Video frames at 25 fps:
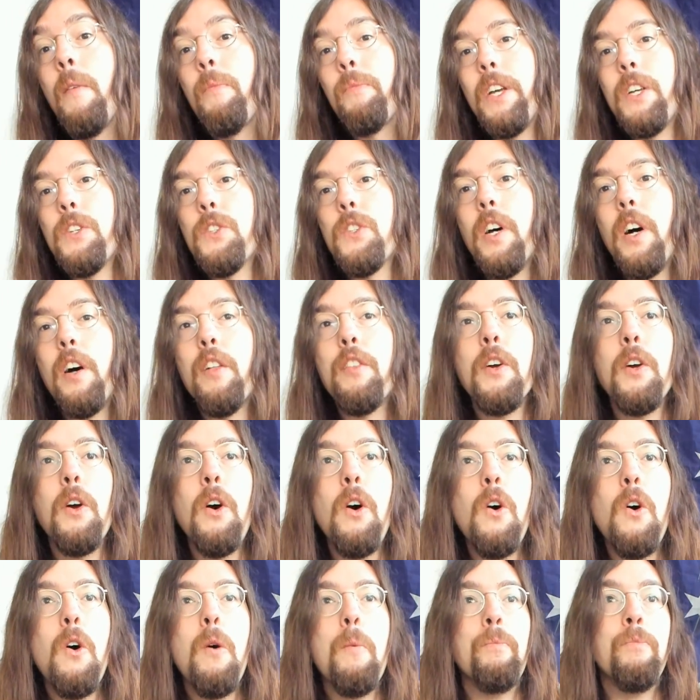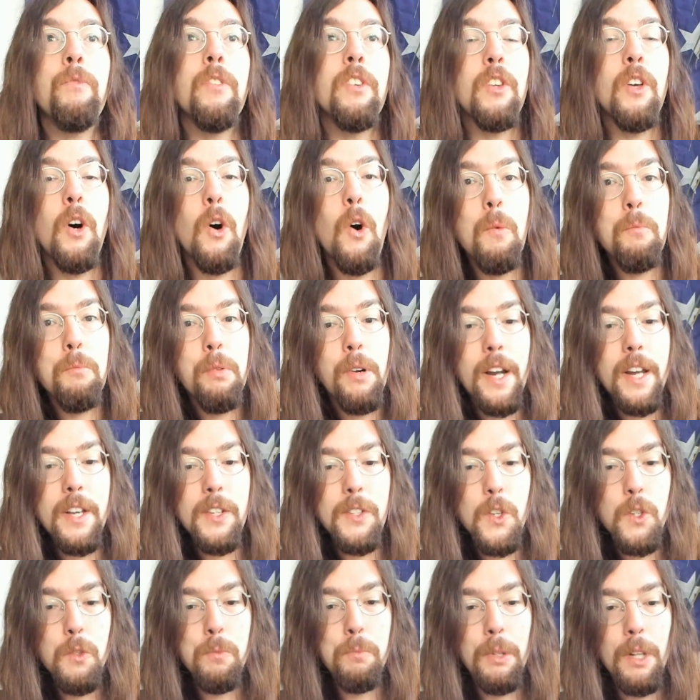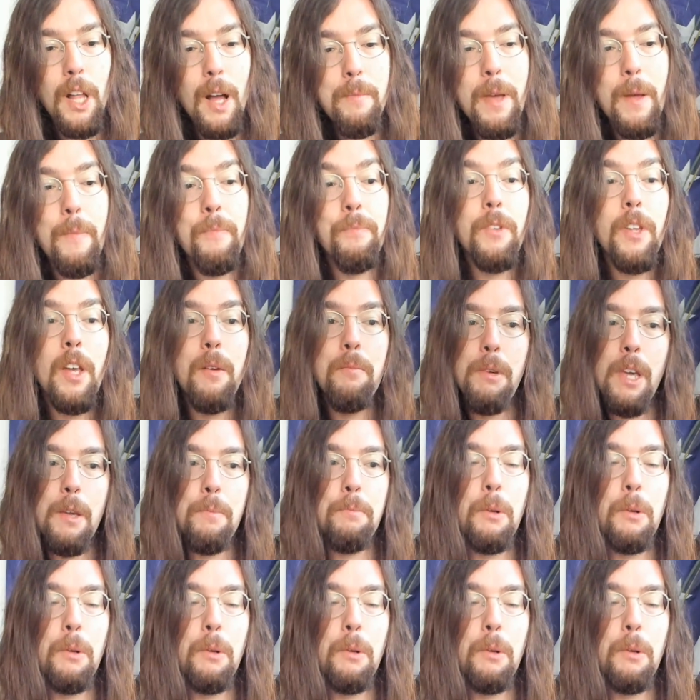They sell their home. The home prices plummet. People